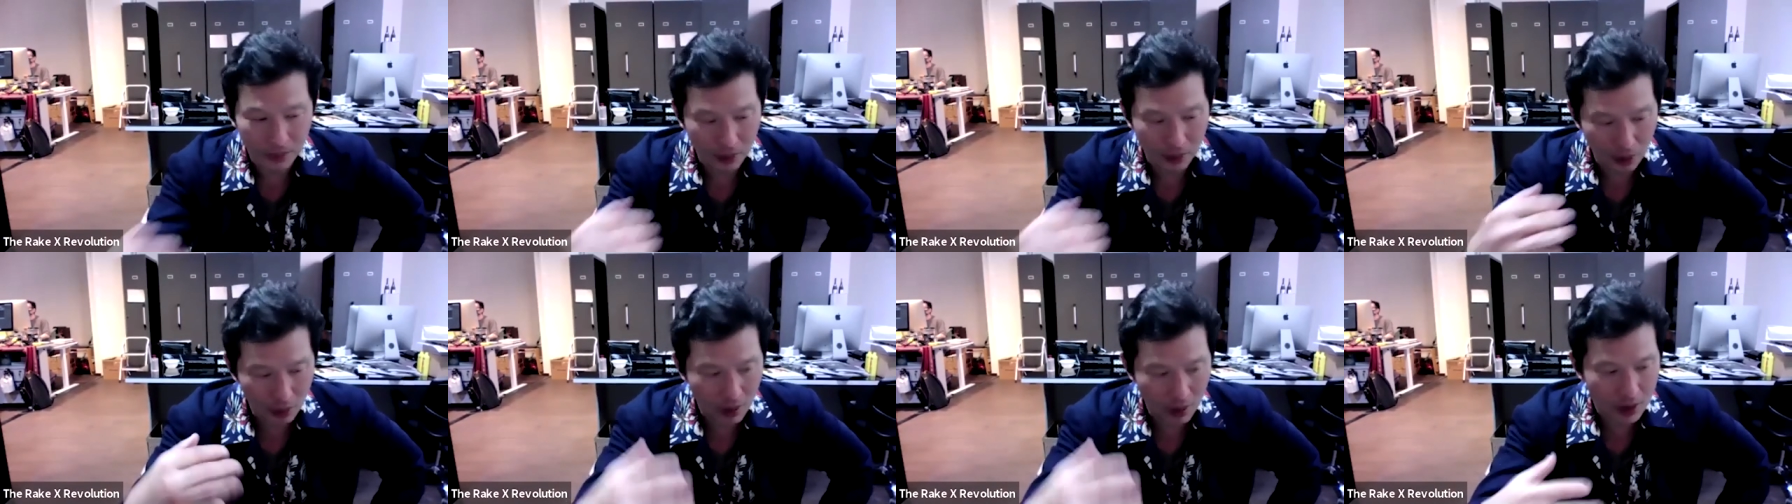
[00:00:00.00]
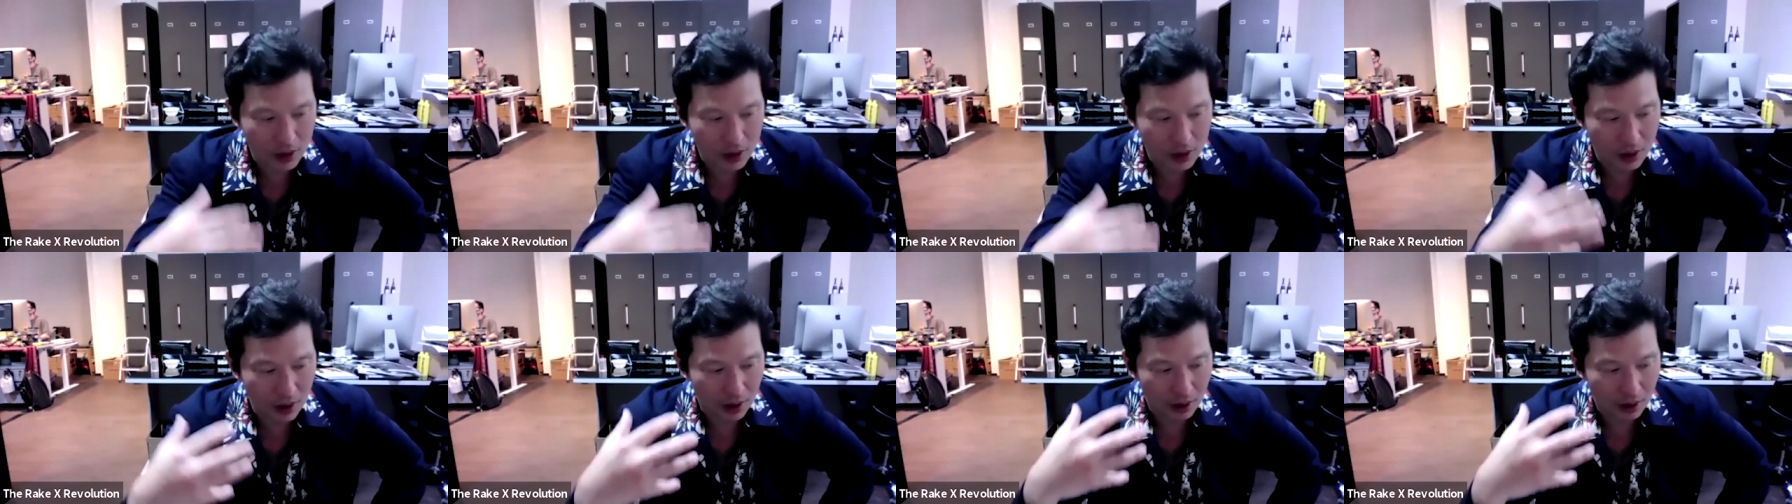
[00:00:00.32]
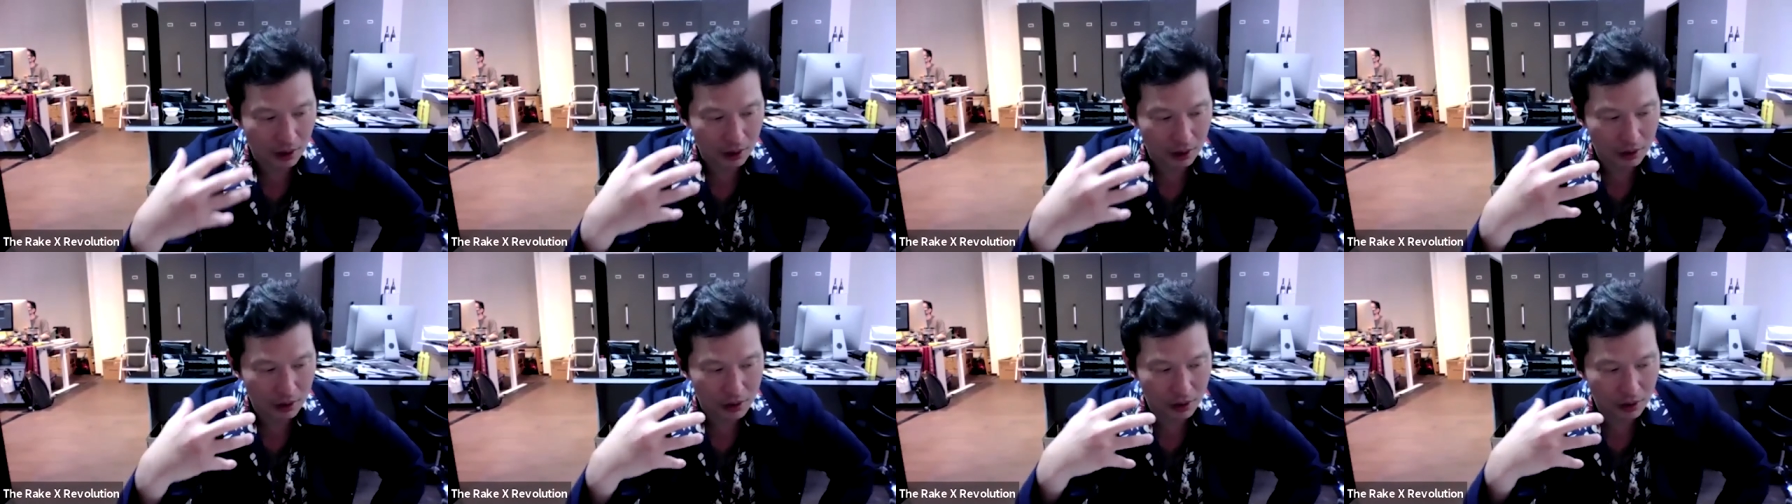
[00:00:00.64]
you get
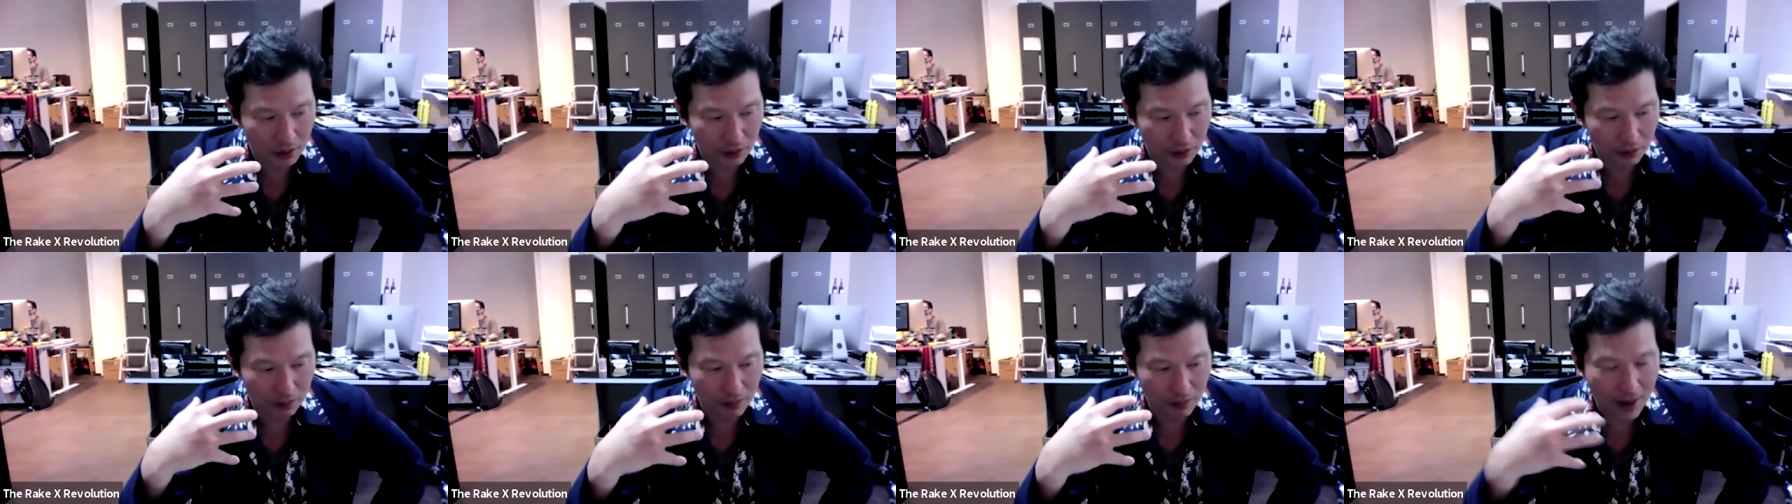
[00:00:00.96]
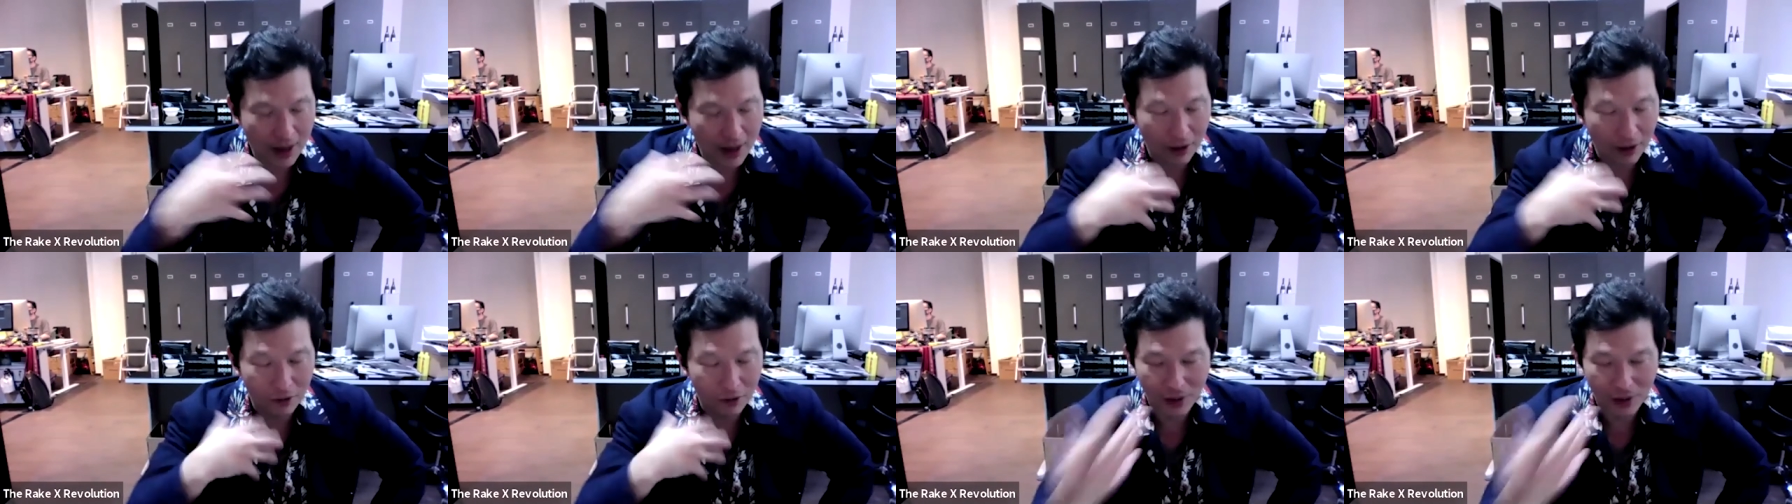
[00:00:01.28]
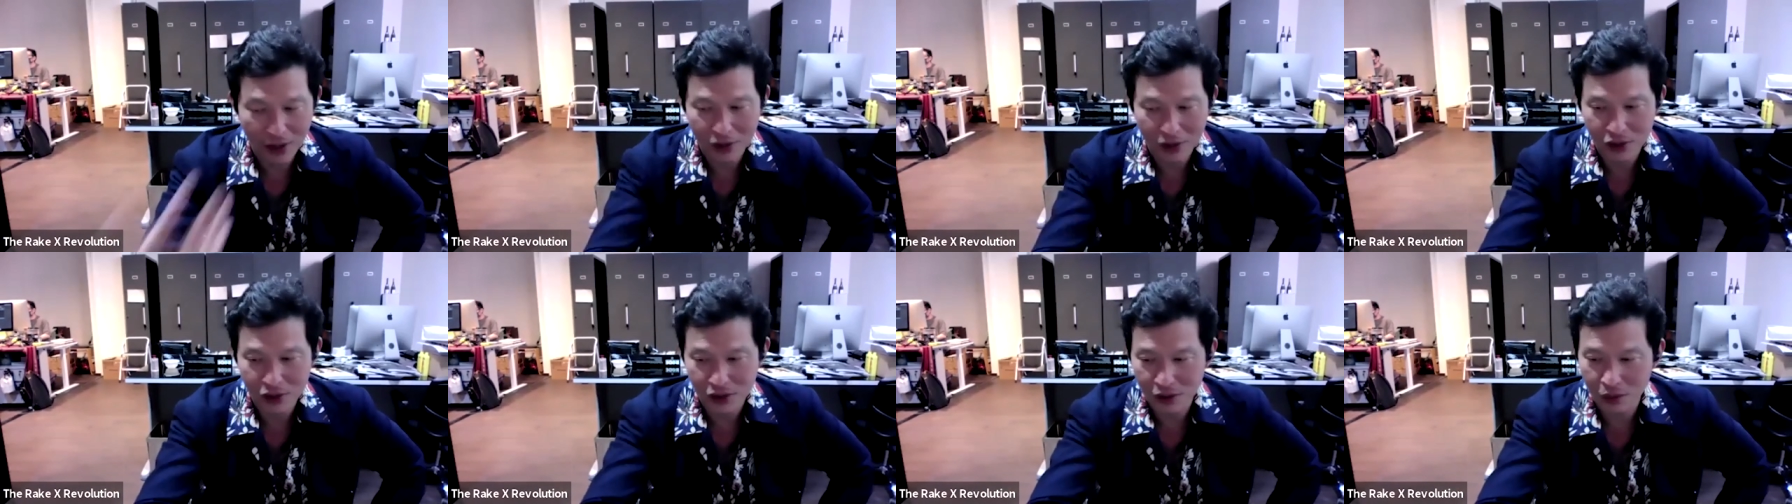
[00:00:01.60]
to sort of
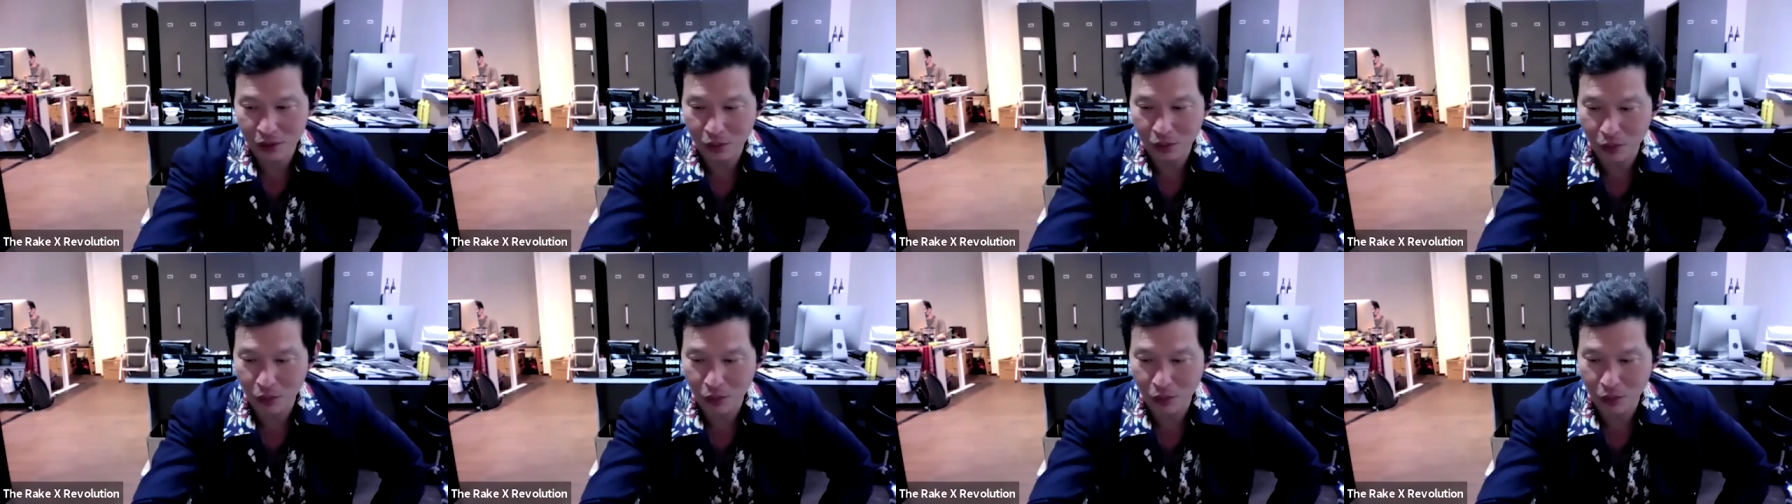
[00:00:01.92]
manifest